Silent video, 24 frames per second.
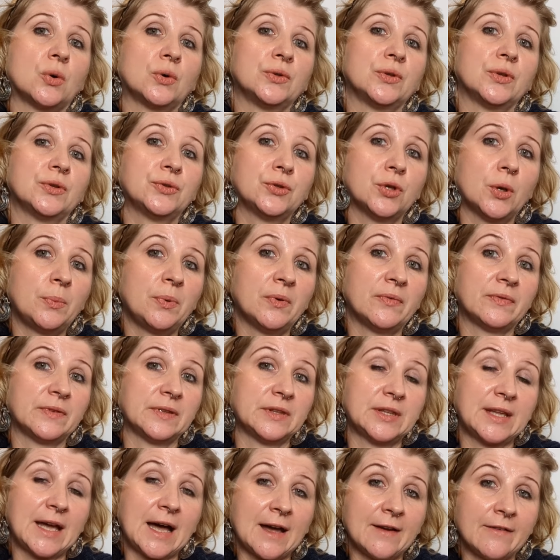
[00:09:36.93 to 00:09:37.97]
on the top of
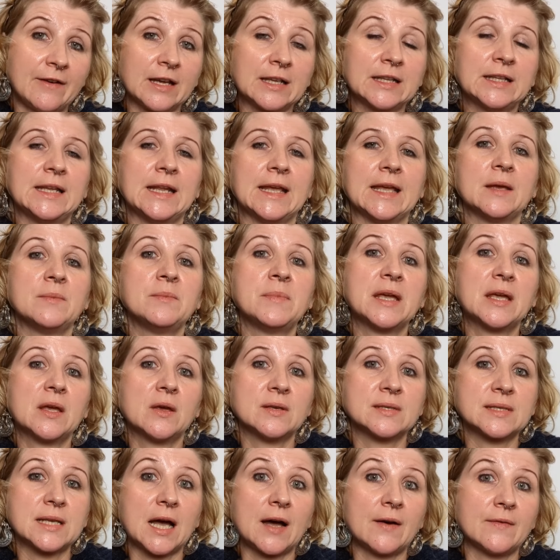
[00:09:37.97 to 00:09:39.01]
it directly,
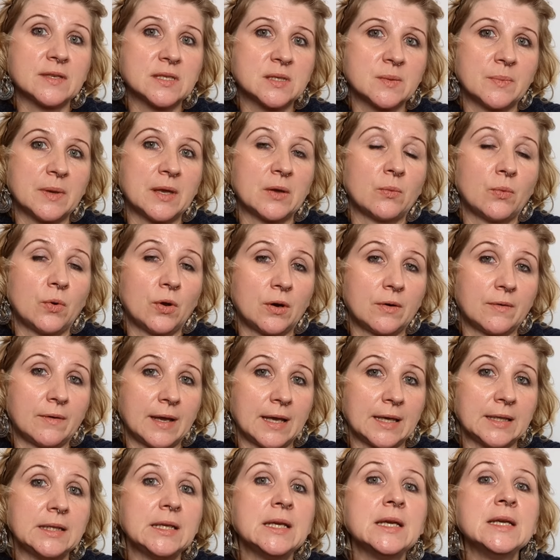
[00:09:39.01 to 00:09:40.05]
because I was a bit
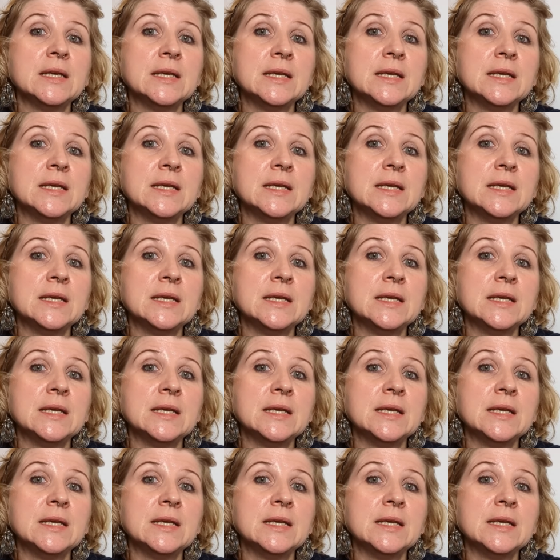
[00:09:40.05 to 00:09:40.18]
worried